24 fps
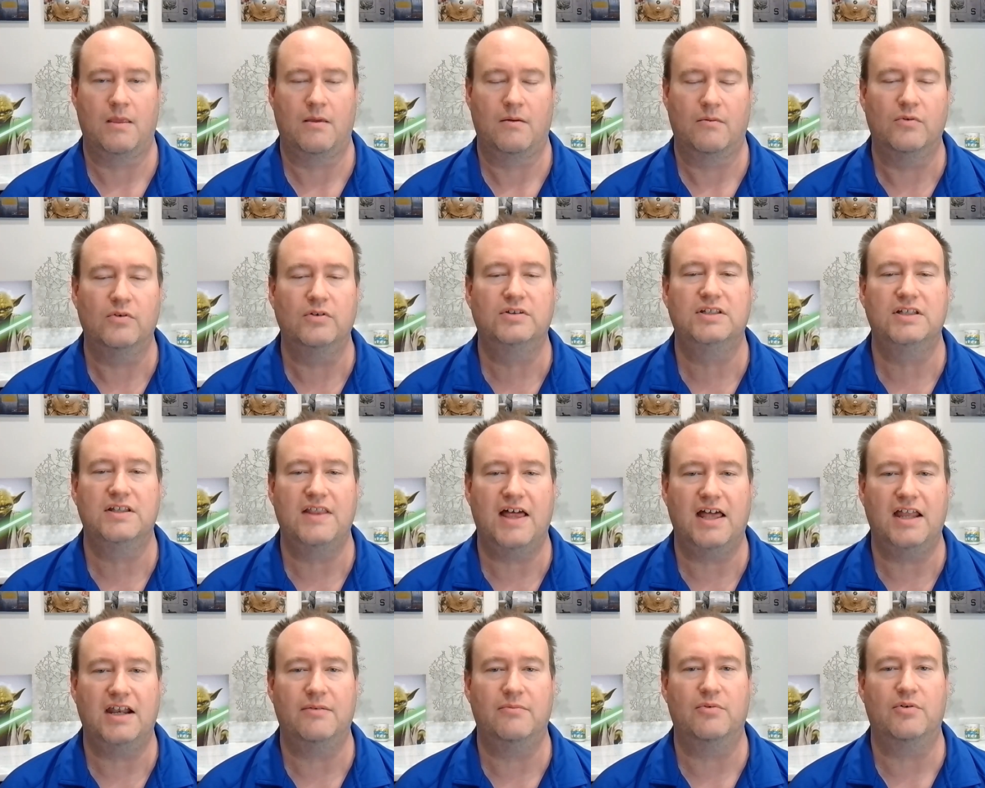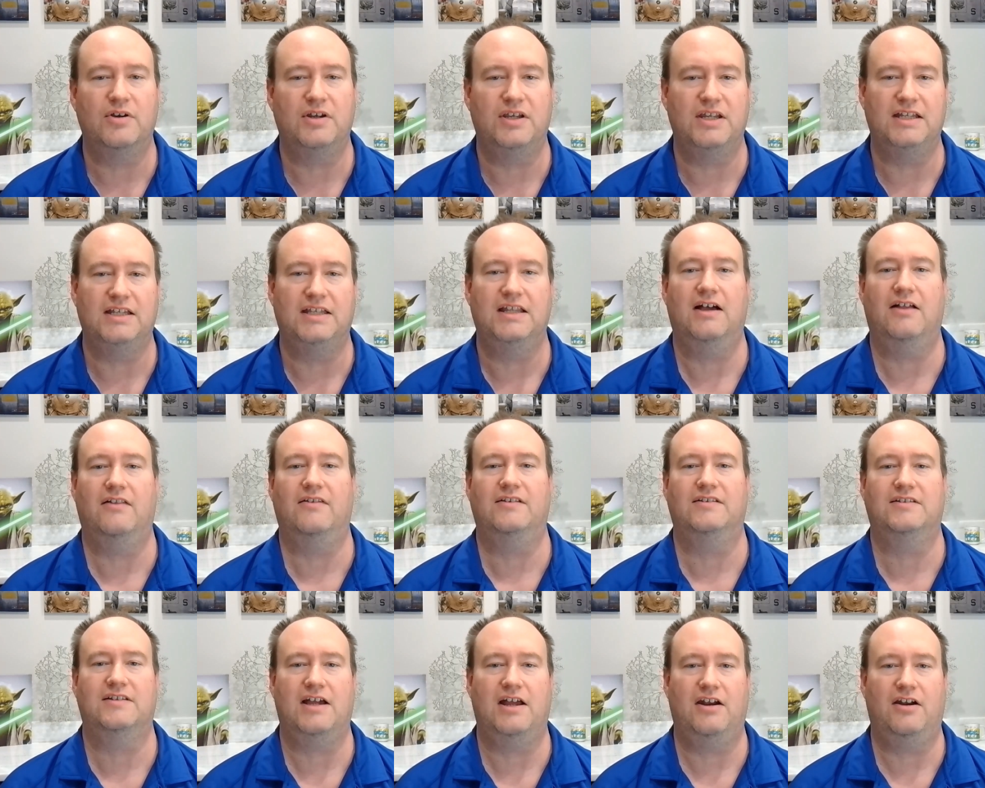We'll see that in more detail
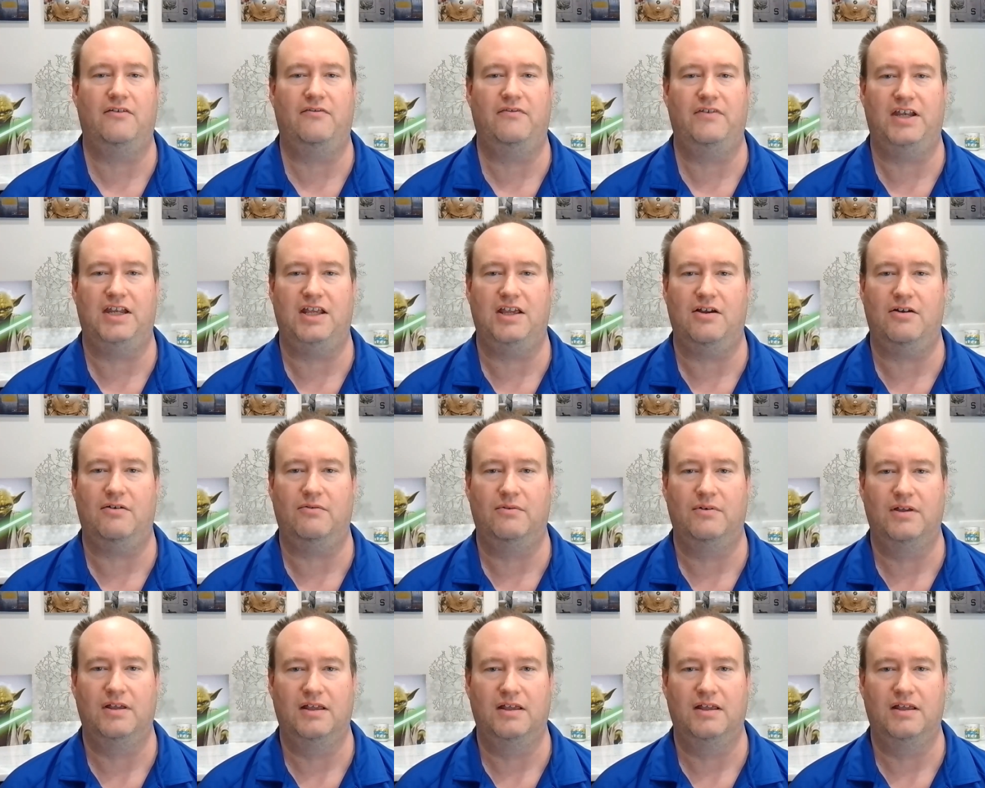inside our video.